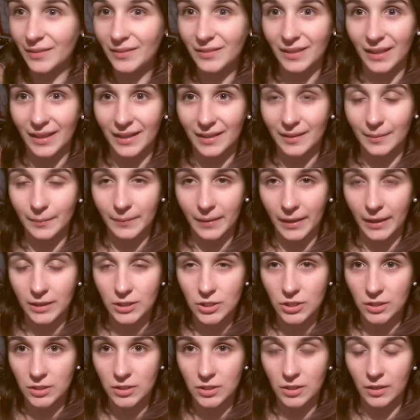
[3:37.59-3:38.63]
Like, I'm like,
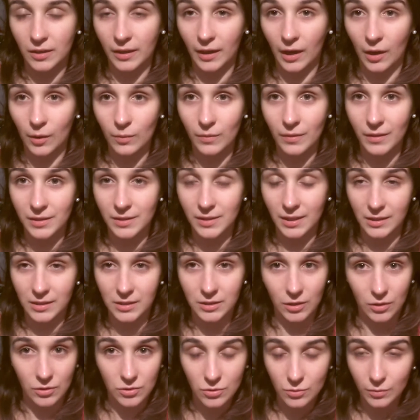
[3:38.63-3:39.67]
should I go with this, like,
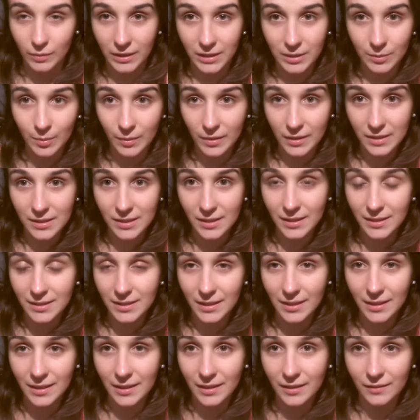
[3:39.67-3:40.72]
social enterprise
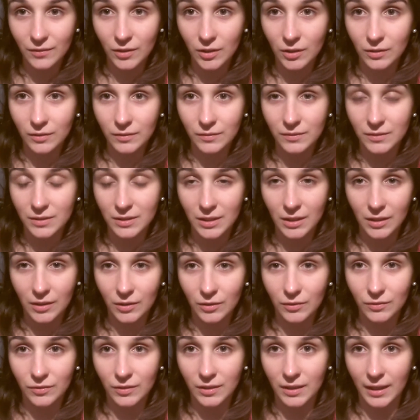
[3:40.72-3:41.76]
idea that I've got, you
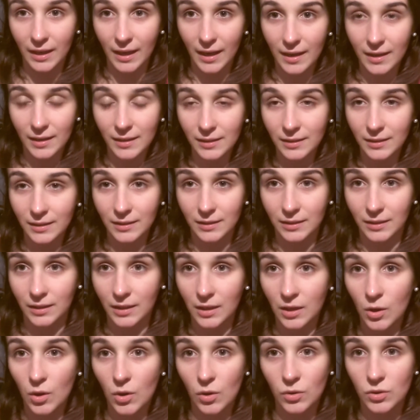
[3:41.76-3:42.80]
know, for the garden? Or
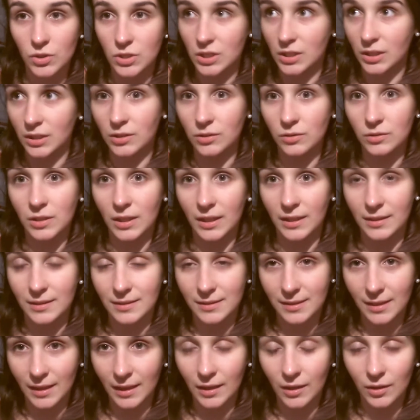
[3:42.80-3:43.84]
should I do, like,
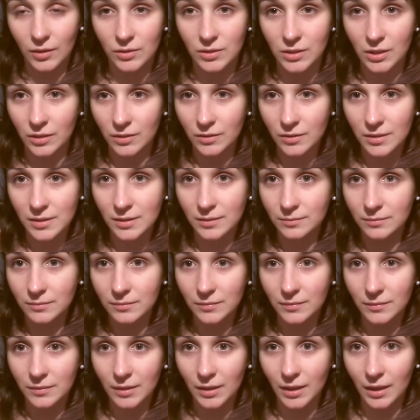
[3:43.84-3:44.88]
this
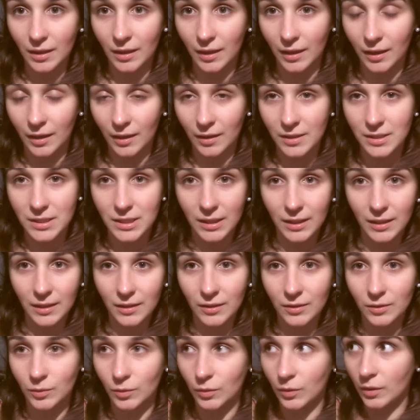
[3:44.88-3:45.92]
eco-tourism
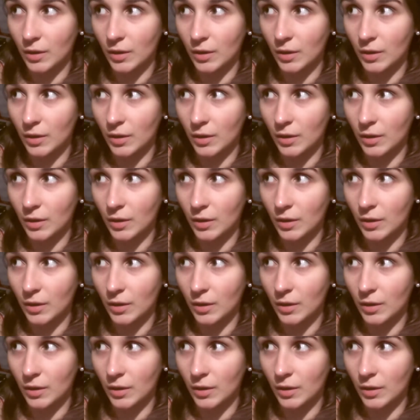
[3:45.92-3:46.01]
idea?